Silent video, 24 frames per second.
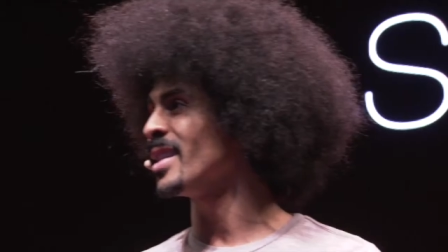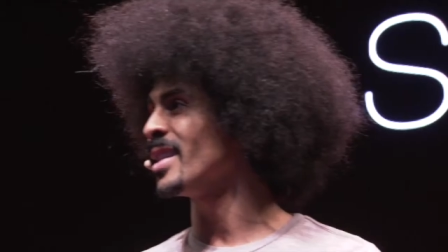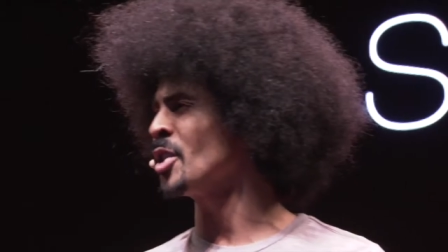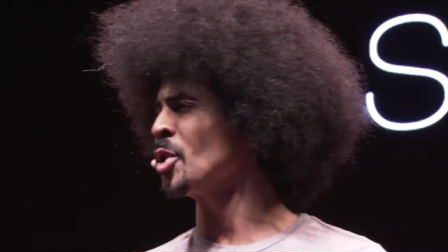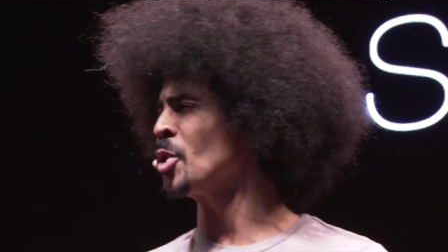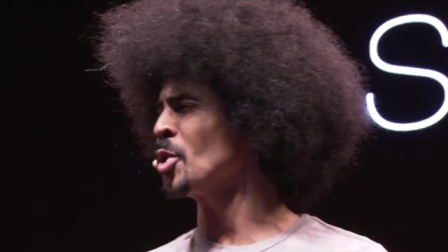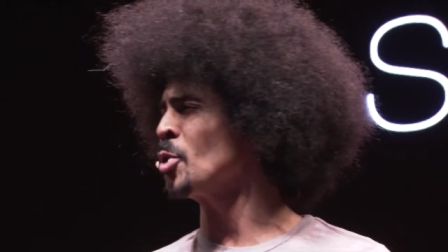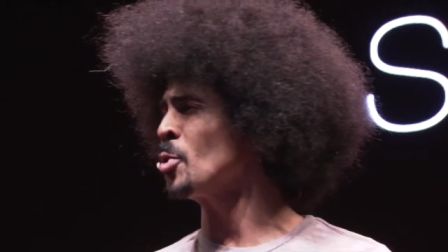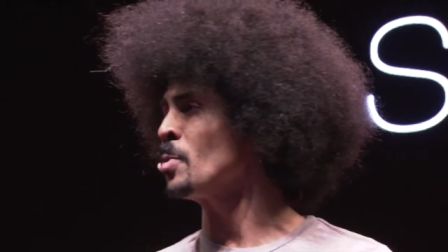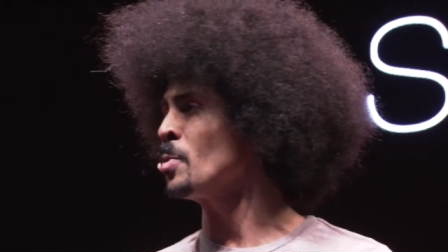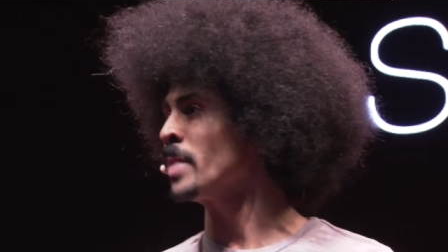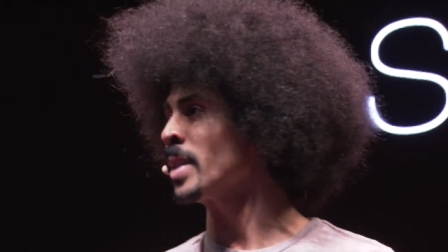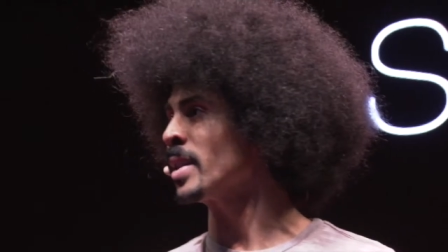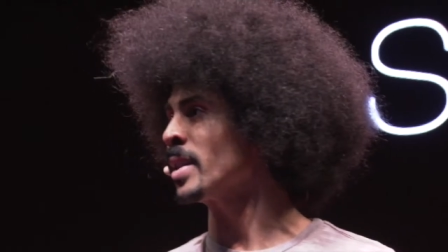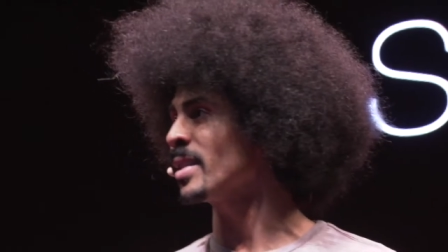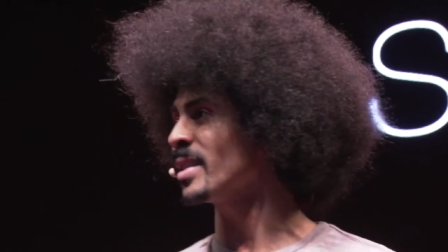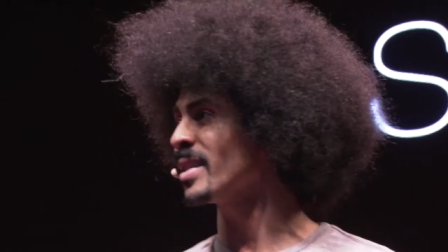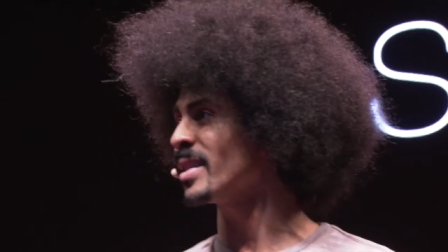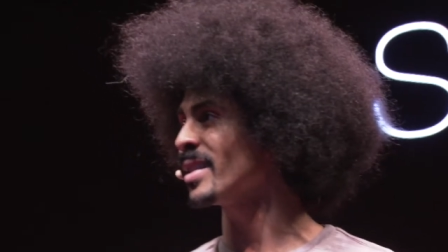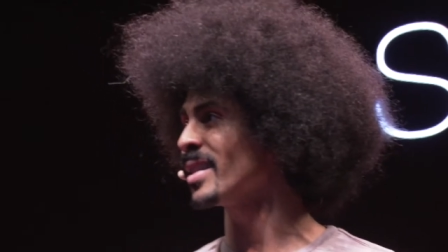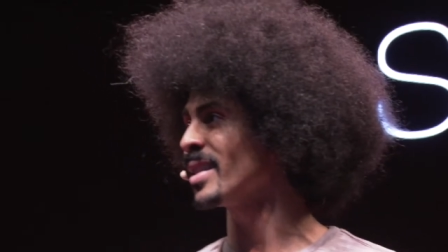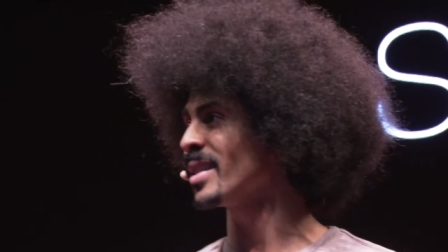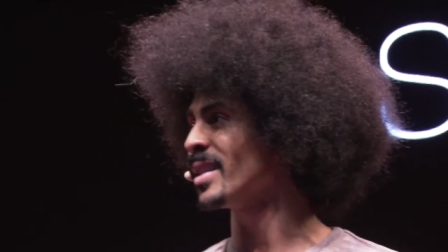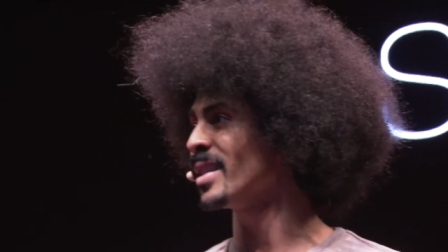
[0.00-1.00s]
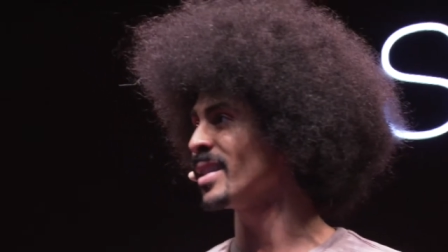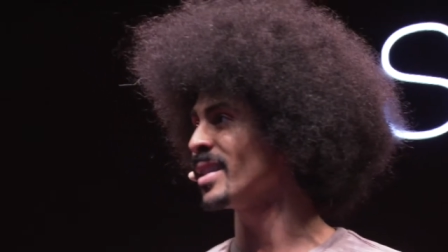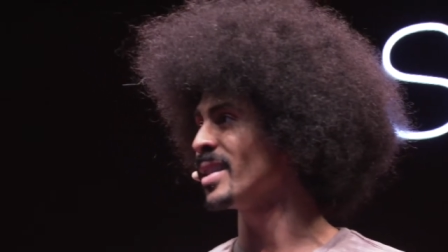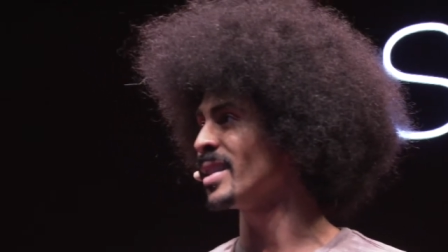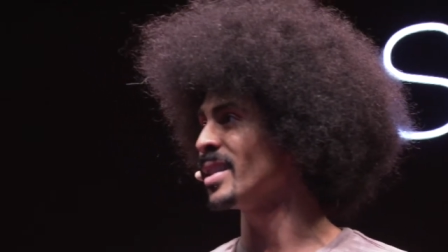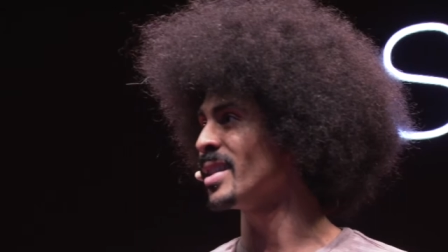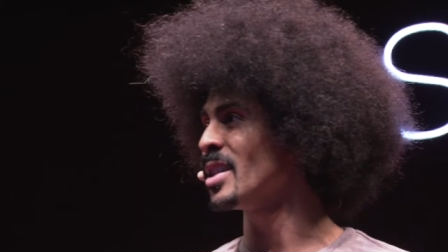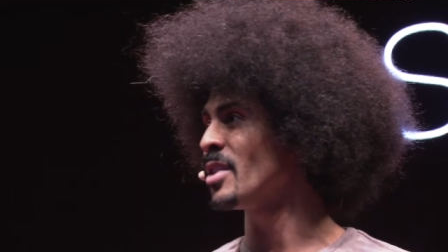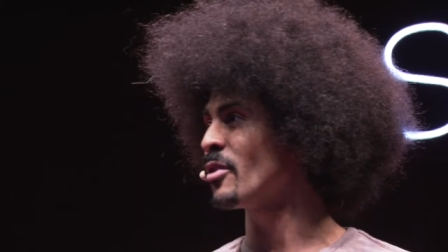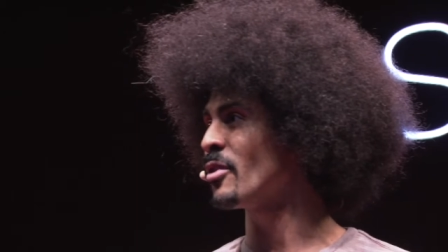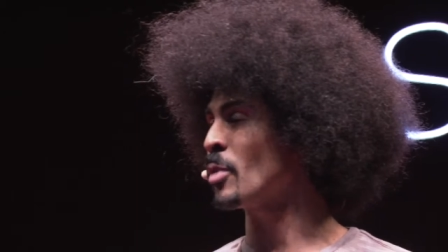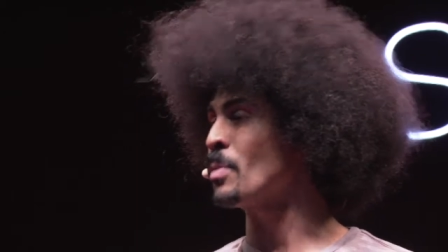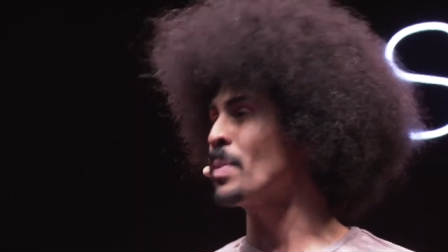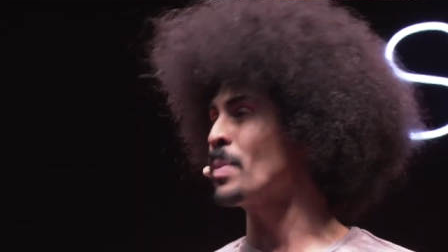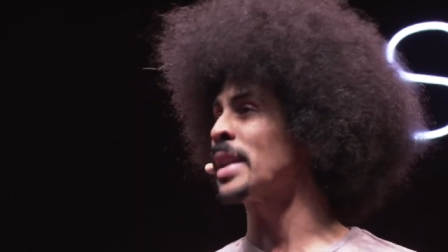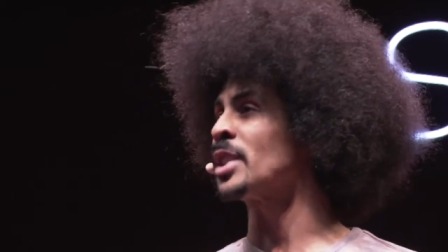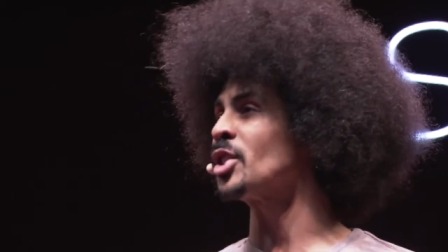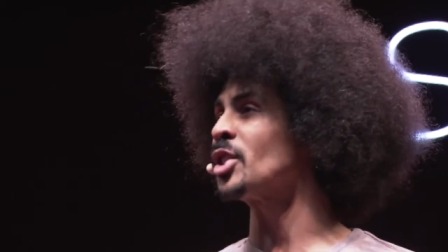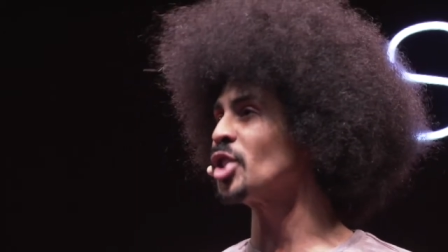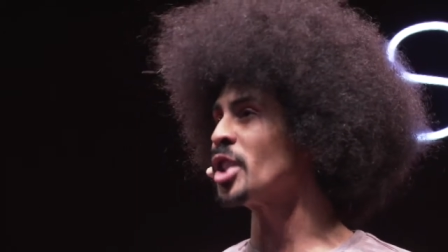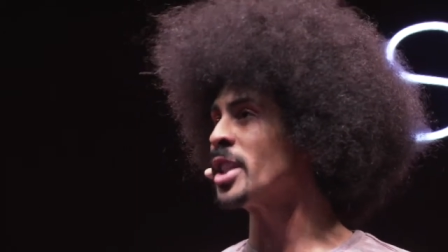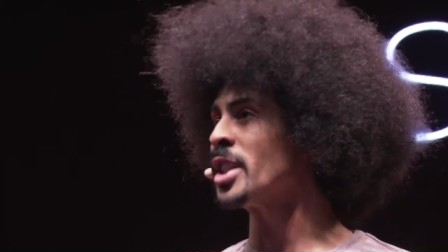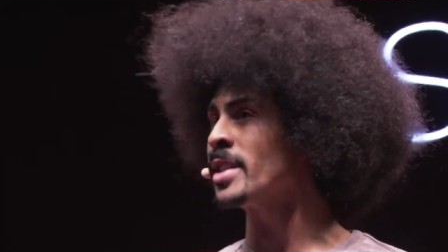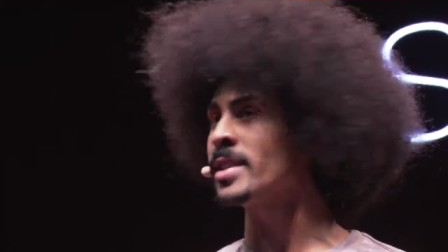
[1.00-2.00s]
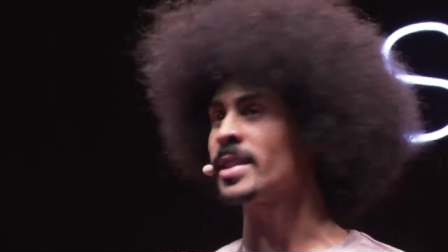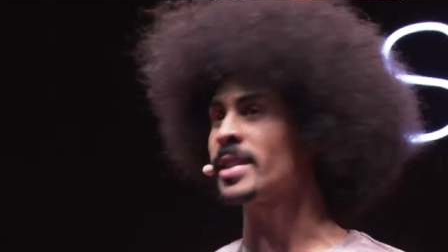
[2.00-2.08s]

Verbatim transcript: human. From Pangea